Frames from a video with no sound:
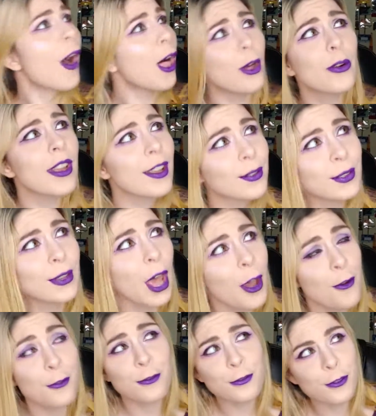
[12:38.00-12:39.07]
followed us
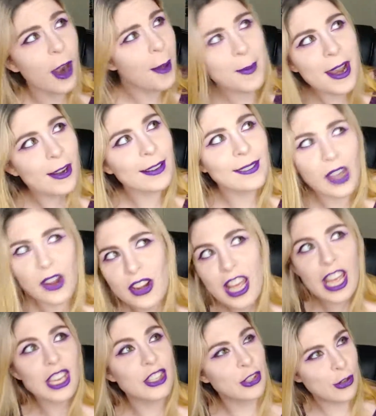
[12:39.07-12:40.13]
from
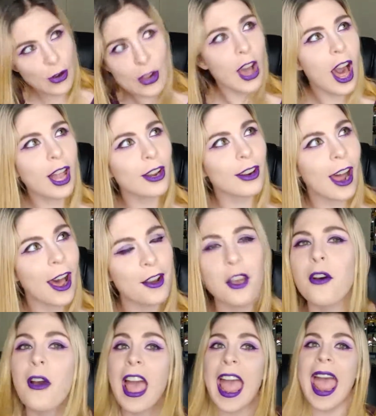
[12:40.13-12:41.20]
Arizona to
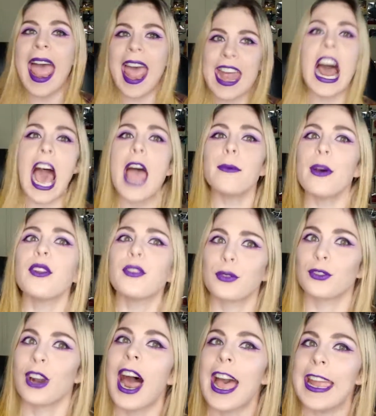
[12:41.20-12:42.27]
Colorado, and I
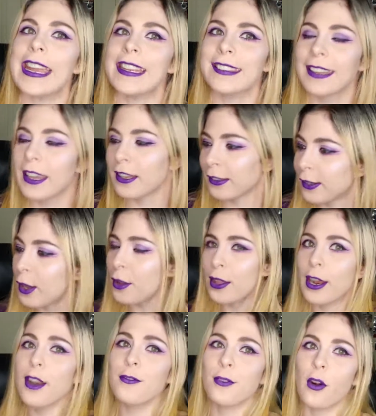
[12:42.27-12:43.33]
was right. So
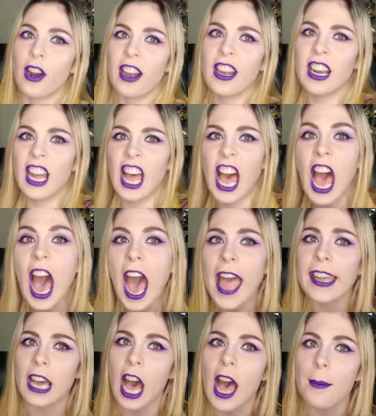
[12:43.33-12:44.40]
therefore,
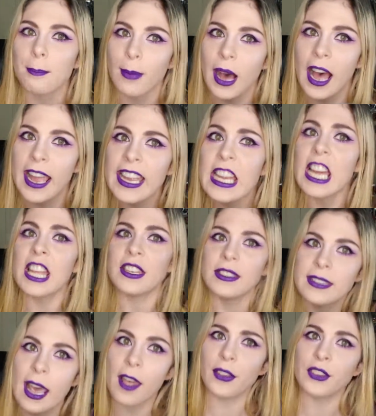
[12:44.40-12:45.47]
I got my
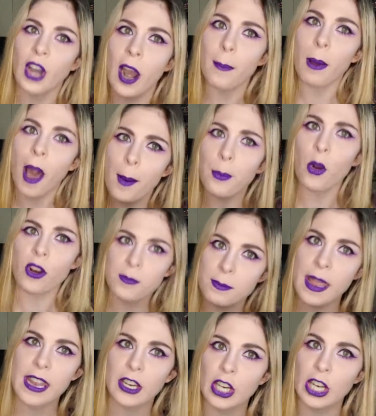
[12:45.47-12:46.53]
deathstar popcorn
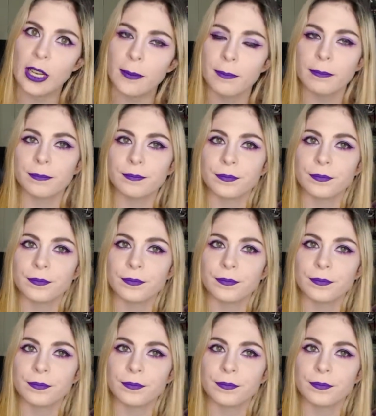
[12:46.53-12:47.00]
maker.